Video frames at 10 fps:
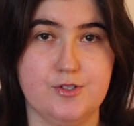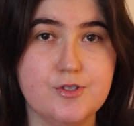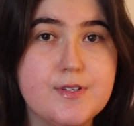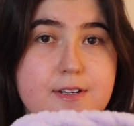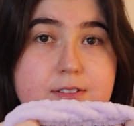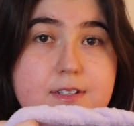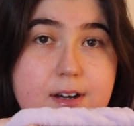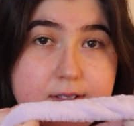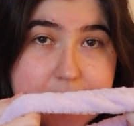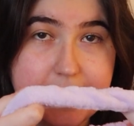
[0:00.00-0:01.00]
2 years
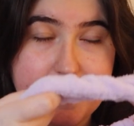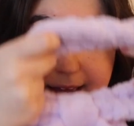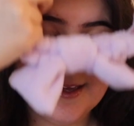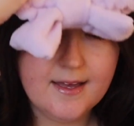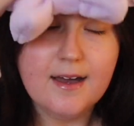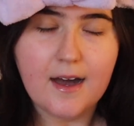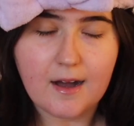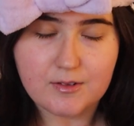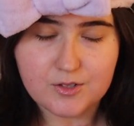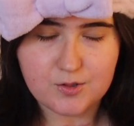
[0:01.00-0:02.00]
ago today.
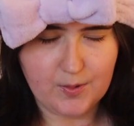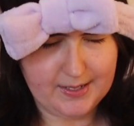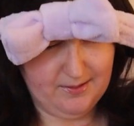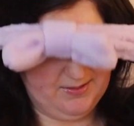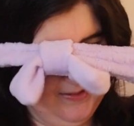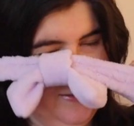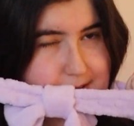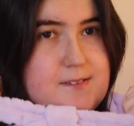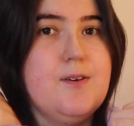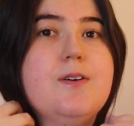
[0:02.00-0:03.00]
I was 21
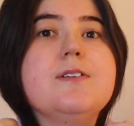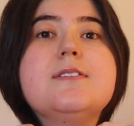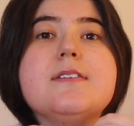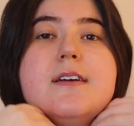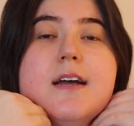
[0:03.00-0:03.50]
years old.